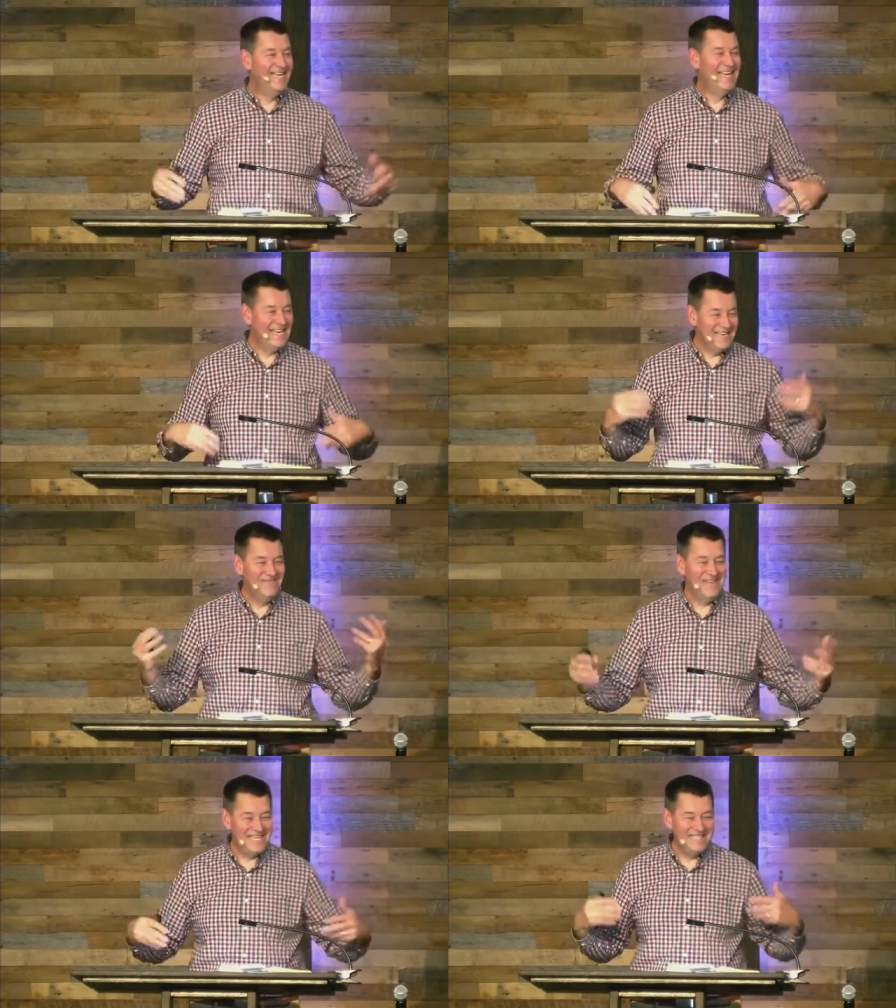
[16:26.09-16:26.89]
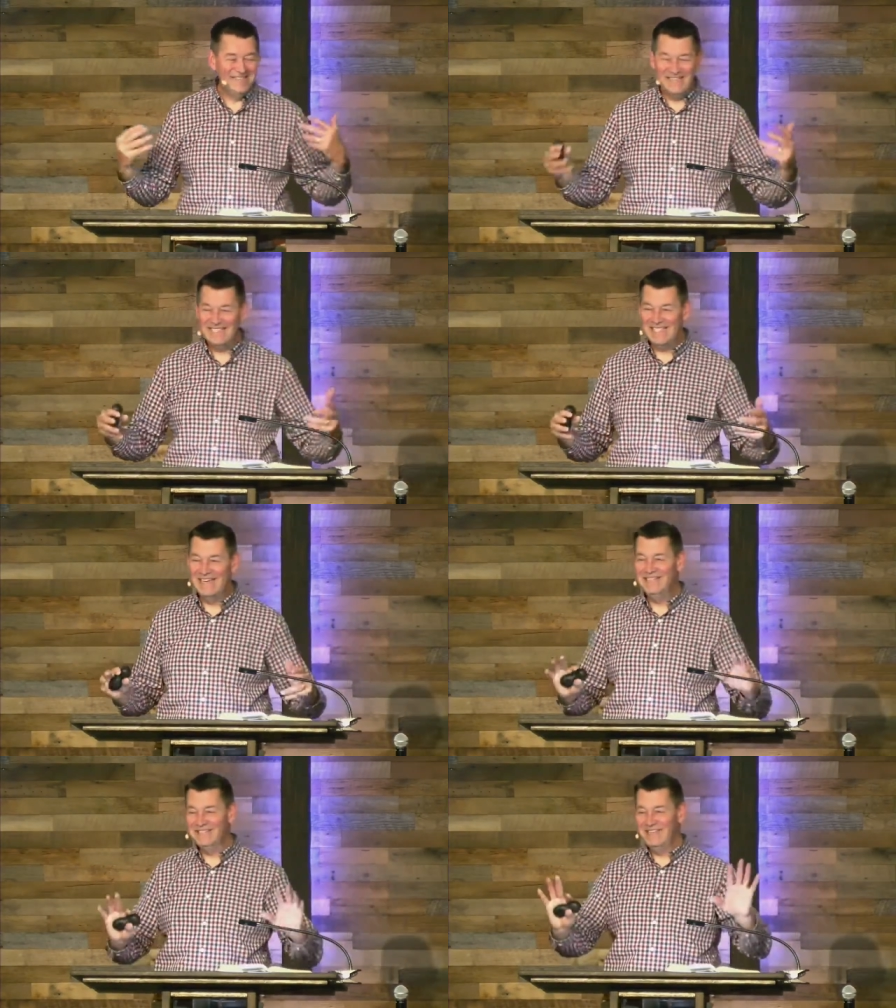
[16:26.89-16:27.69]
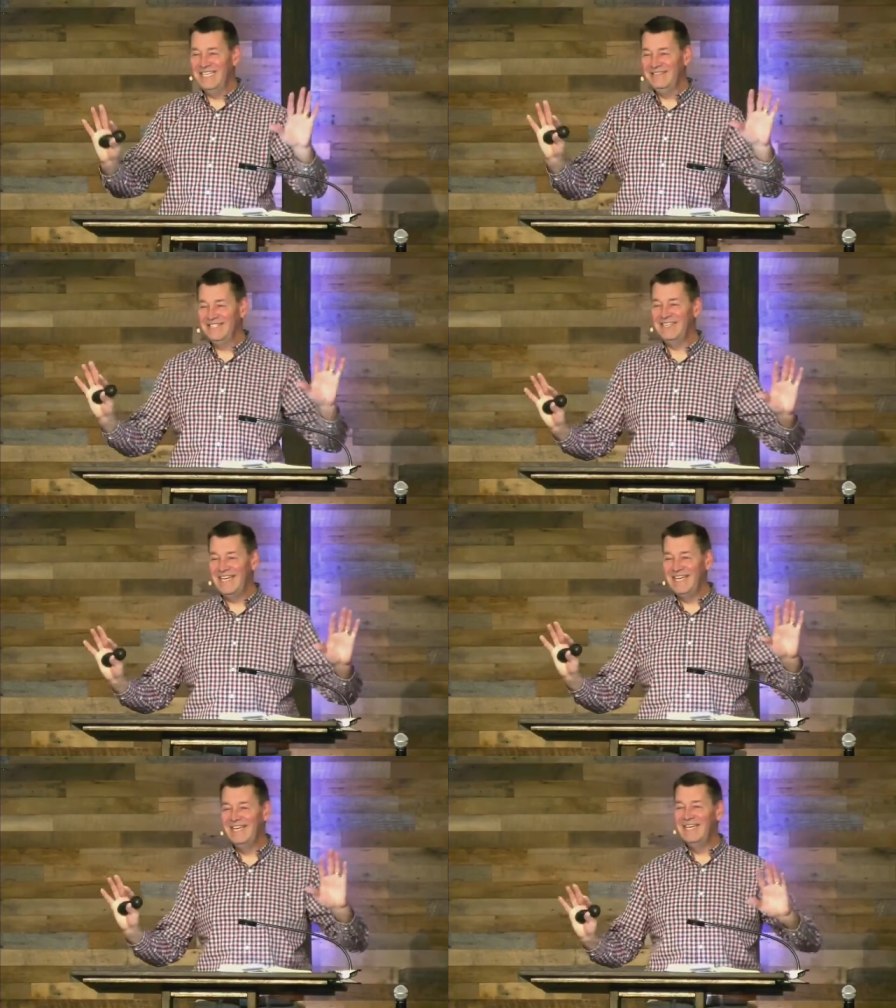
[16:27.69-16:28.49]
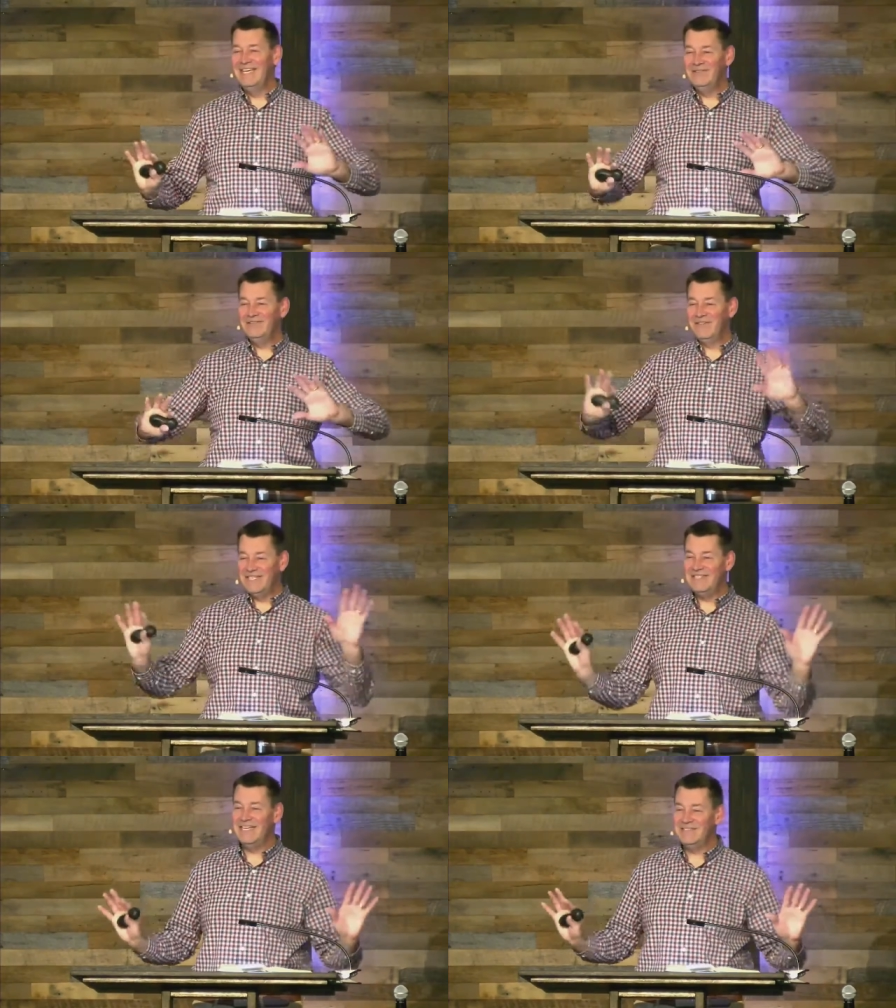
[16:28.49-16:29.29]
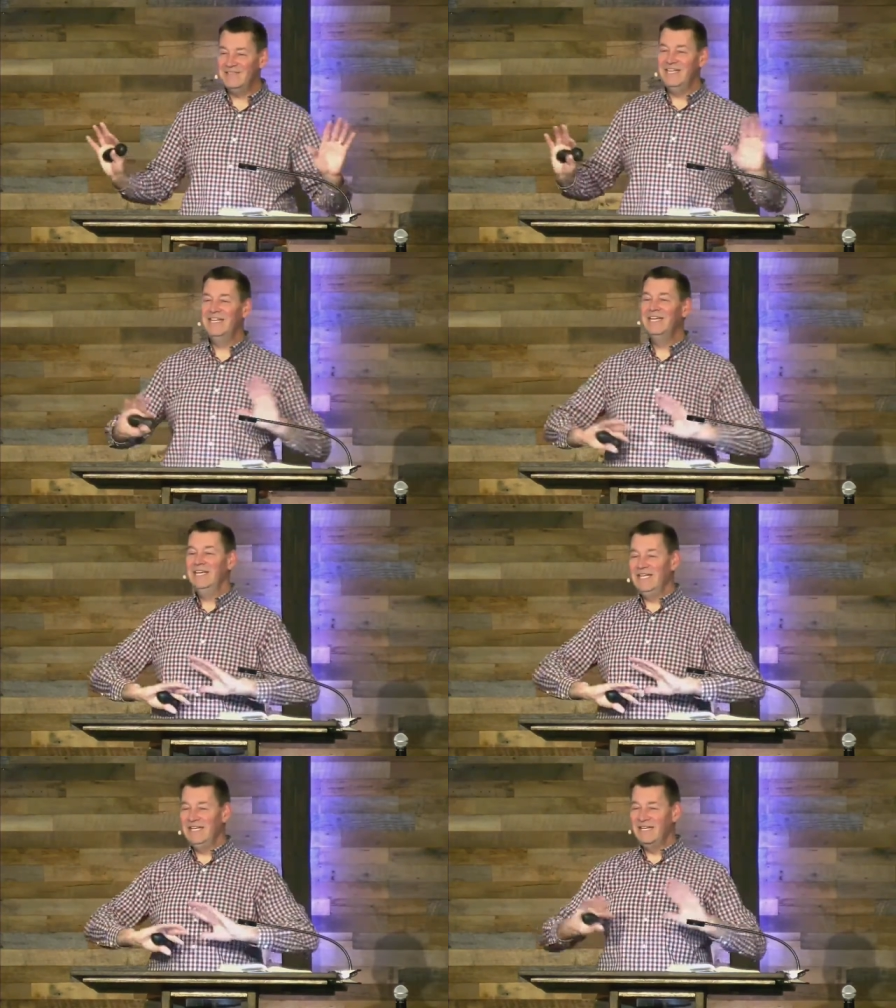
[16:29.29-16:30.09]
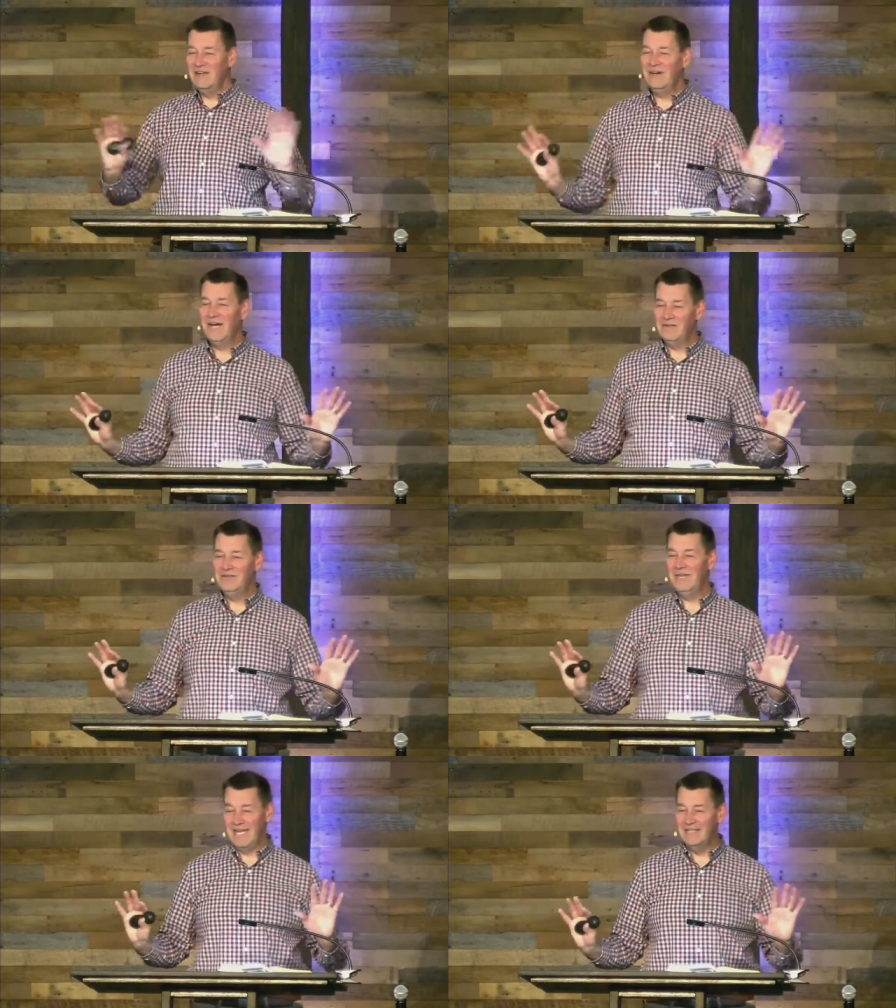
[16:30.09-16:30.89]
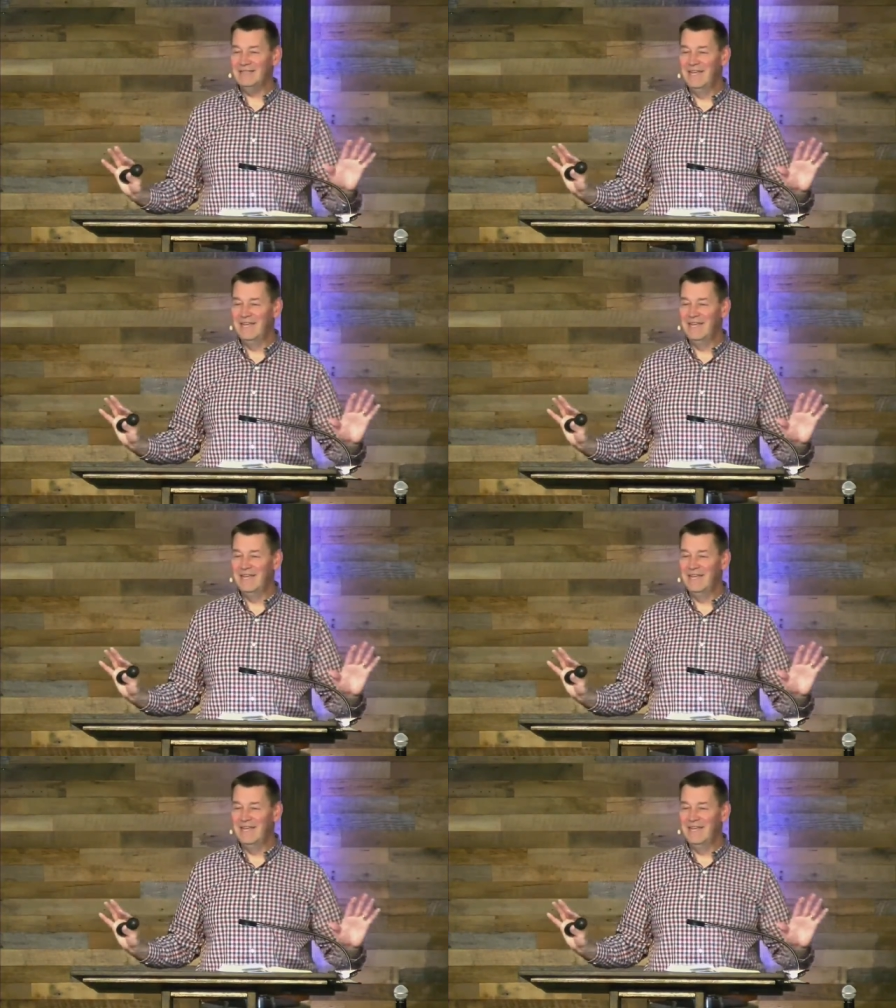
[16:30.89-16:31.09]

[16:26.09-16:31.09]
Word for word: and making noise, and that was what he was saying. He was raised Nazarene, he didn't know how to dance.